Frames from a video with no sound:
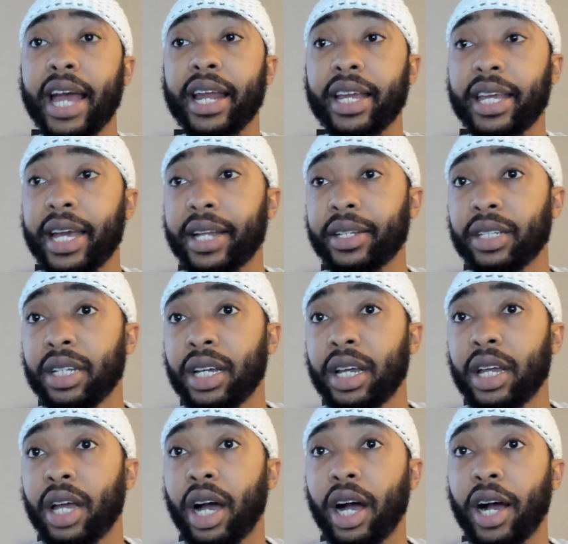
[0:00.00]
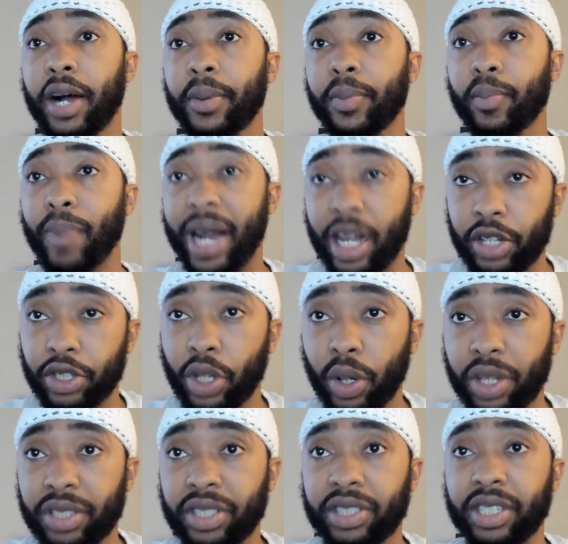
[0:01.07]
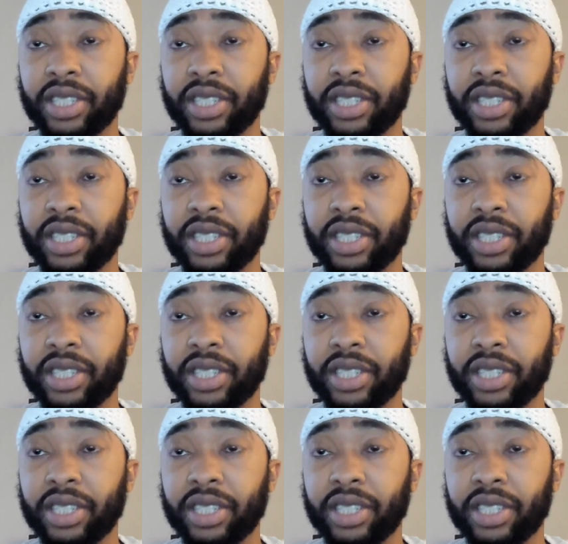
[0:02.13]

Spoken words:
again, my condolences